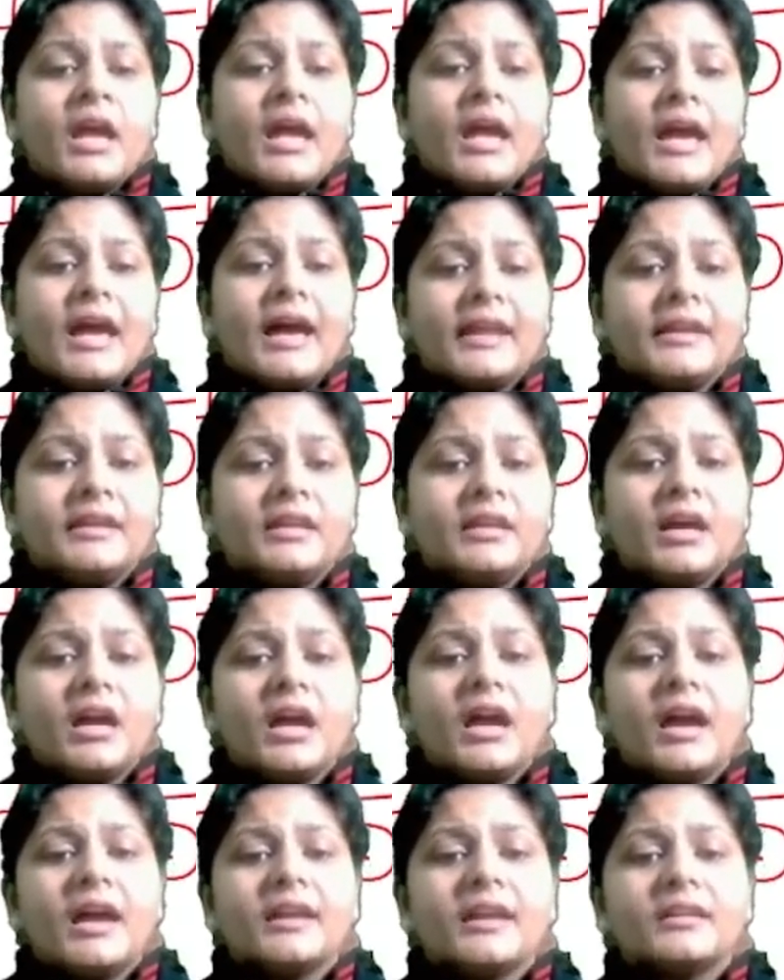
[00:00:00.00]
Arena
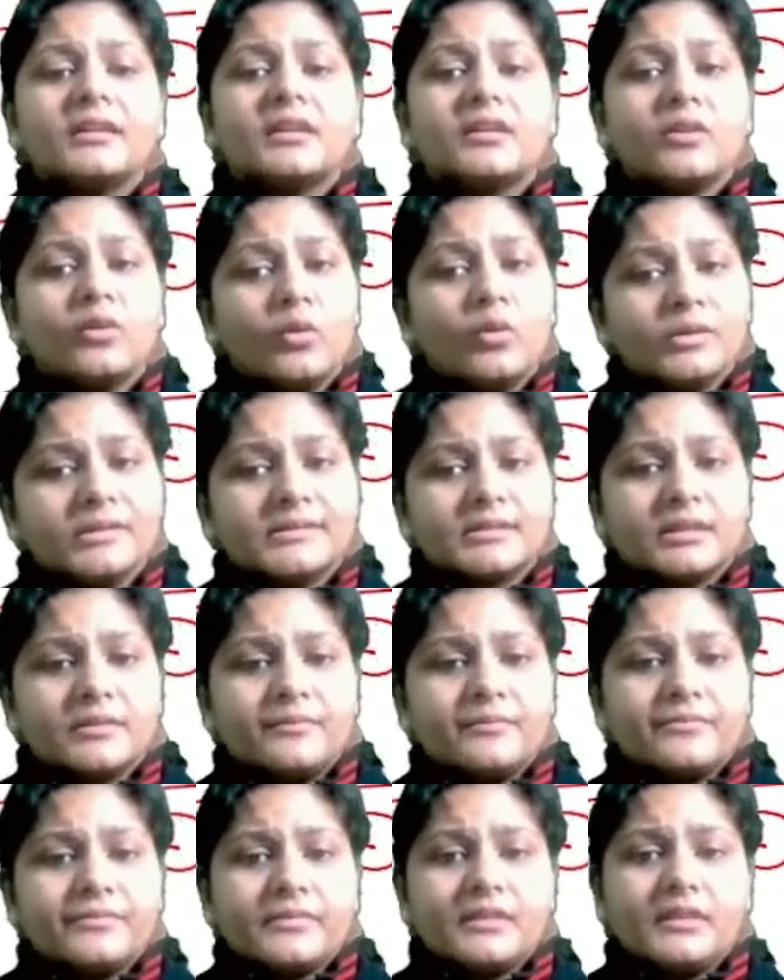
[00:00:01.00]
and closed
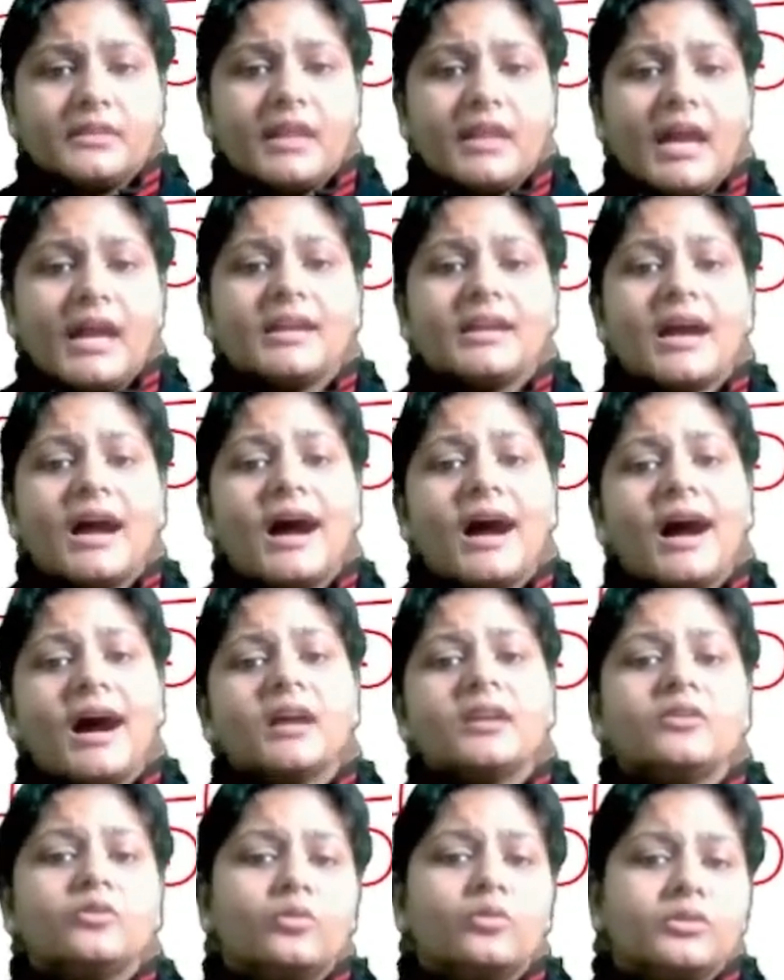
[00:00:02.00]
that
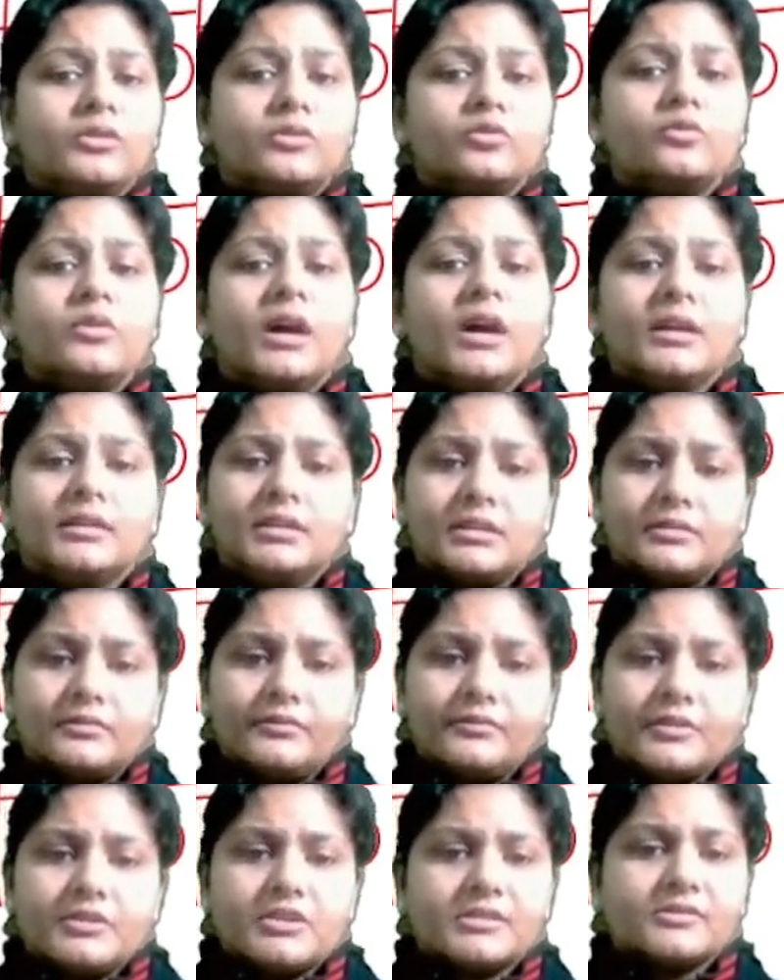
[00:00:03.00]
are known to other,
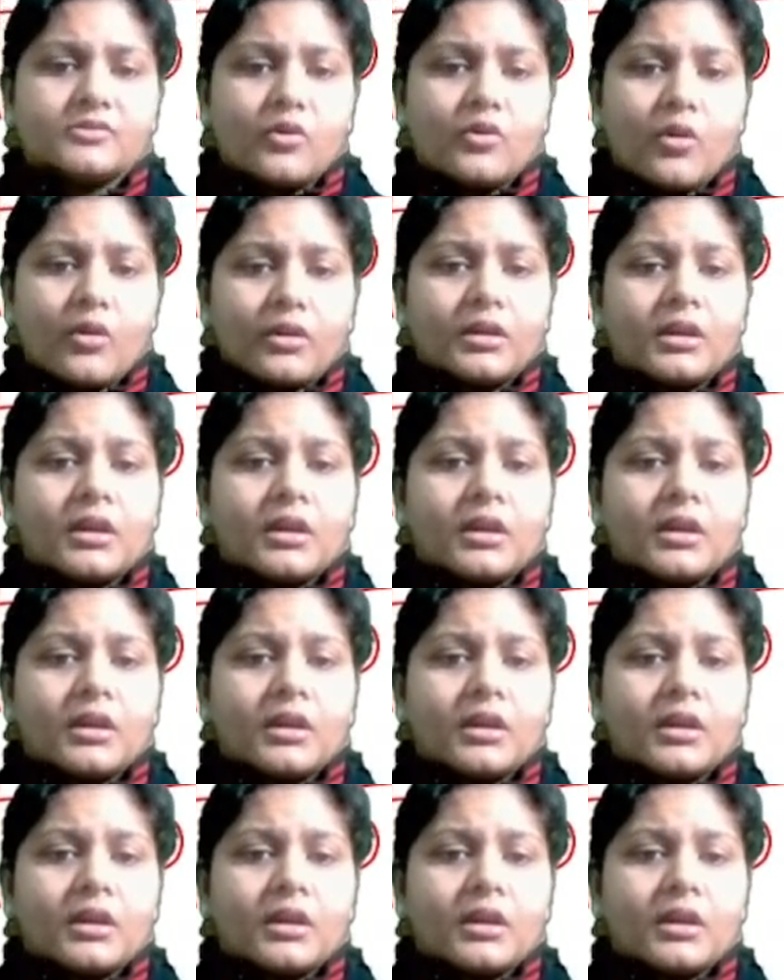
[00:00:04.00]
which is wrong.